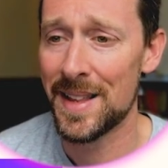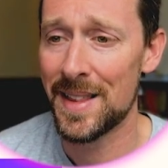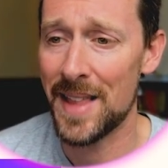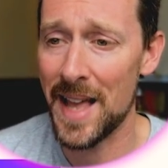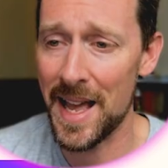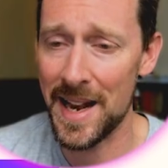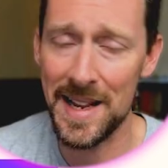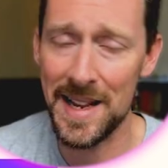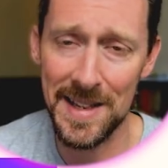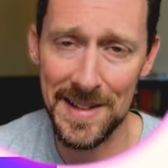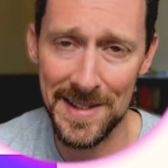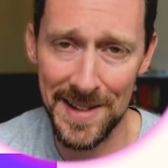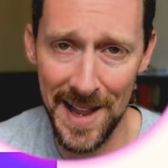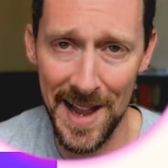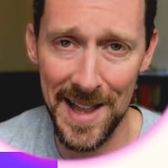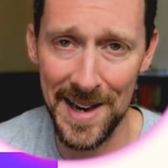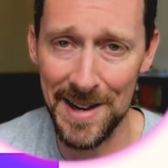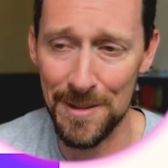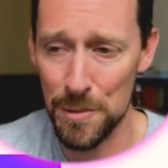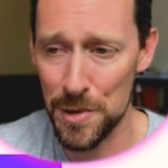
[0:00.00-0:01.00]
that is
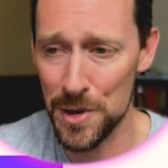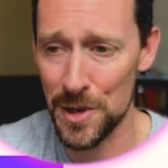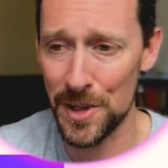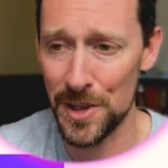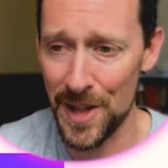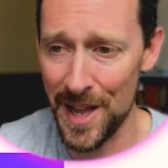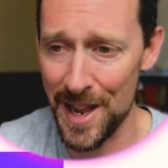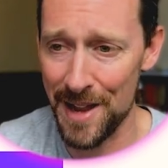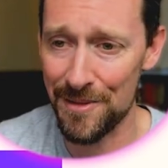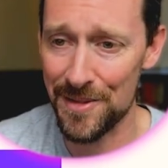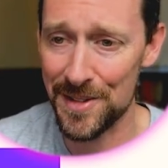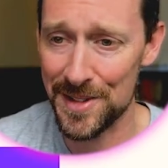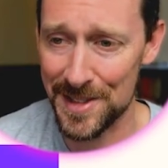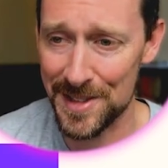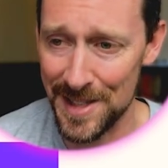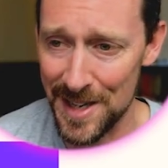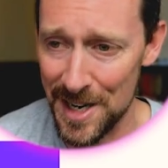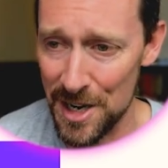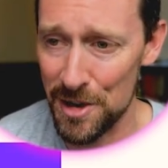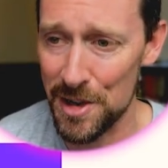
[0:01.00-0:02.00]
not real life
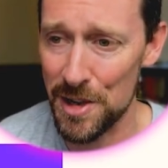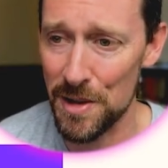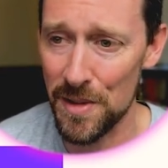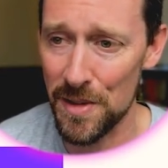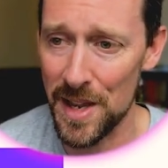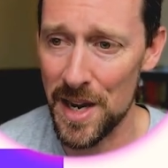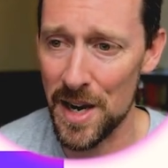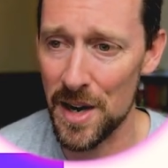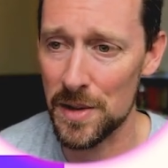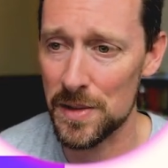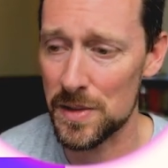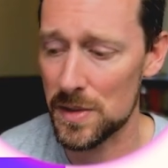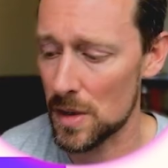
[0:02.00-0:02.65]
scenario there.